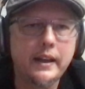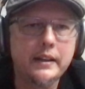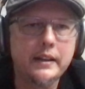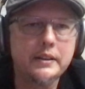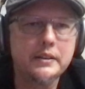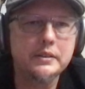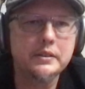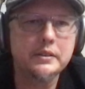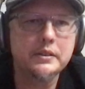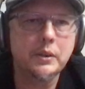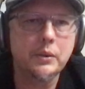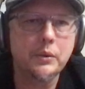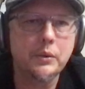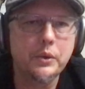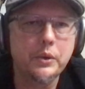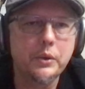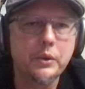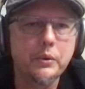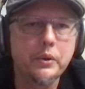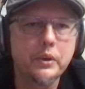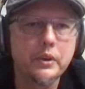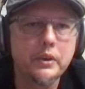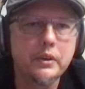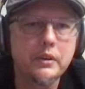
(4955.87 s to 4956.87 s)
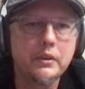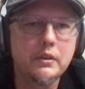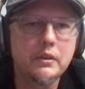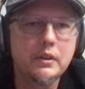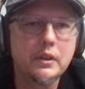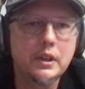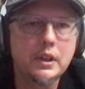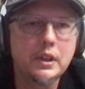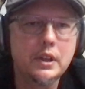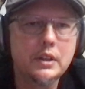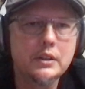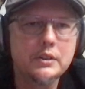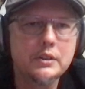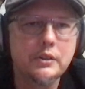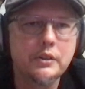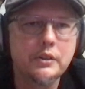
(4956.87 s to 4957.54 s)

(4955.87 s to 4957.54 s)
He just don't do it. So